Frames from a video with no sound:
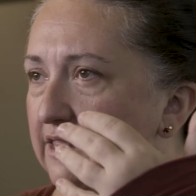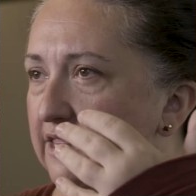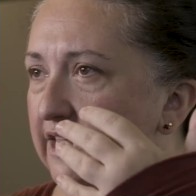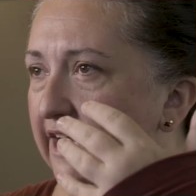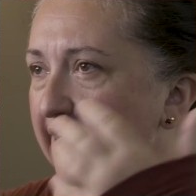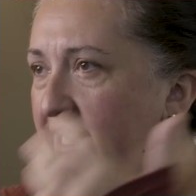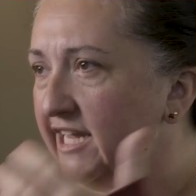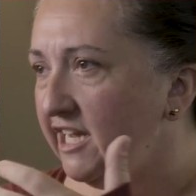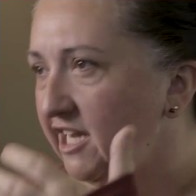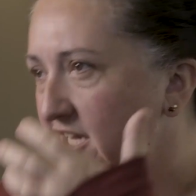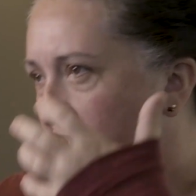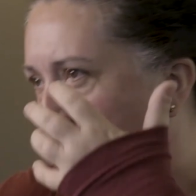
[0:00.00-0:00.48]

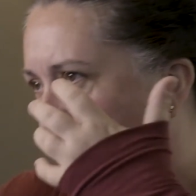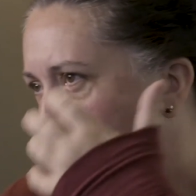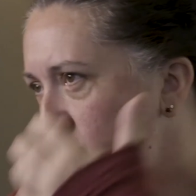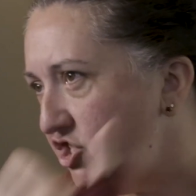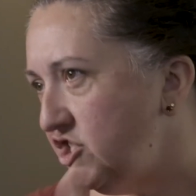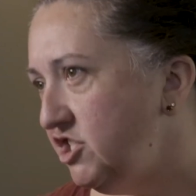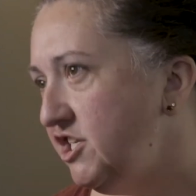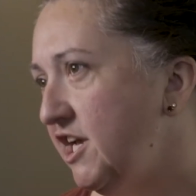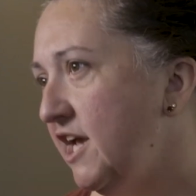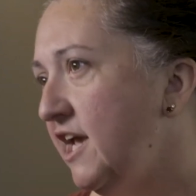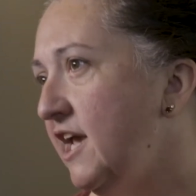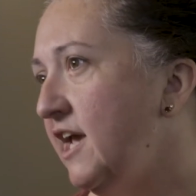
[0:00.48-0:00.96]
They can
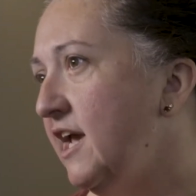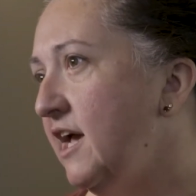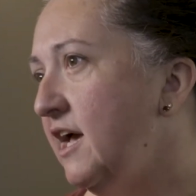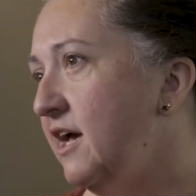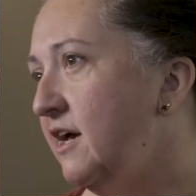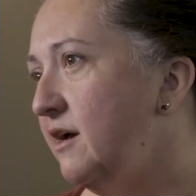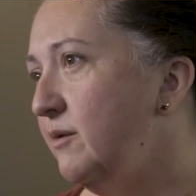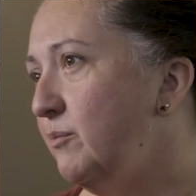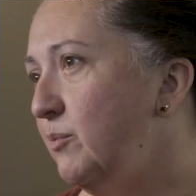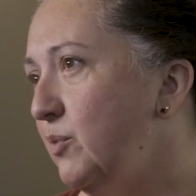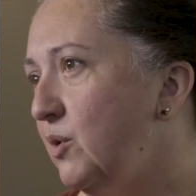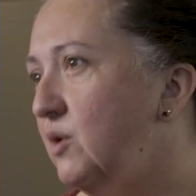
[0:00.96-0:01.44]

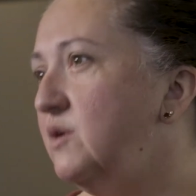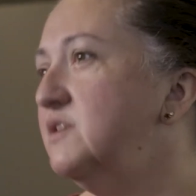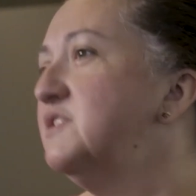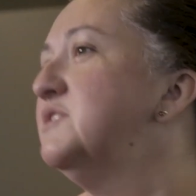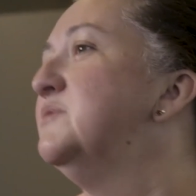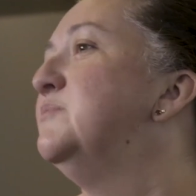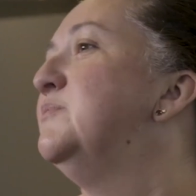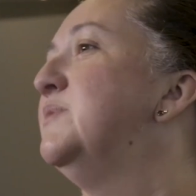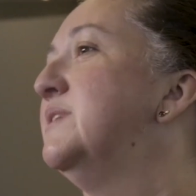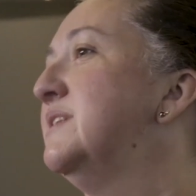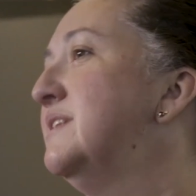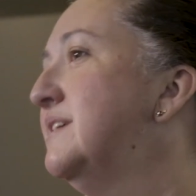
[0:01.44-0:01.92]
share
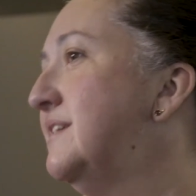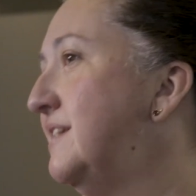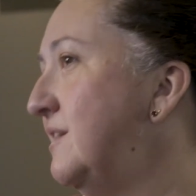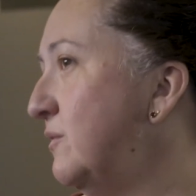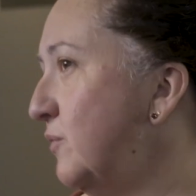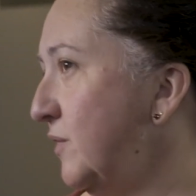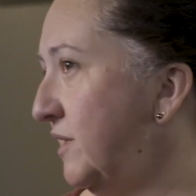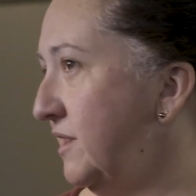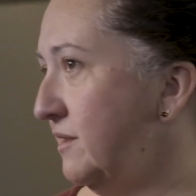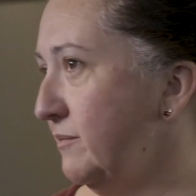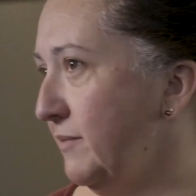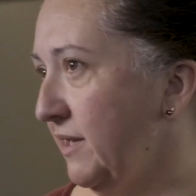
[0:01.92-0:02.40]
possibility
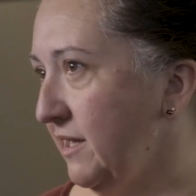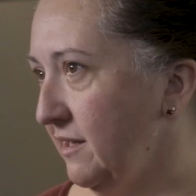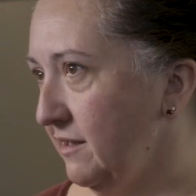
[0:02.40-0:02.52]
with me.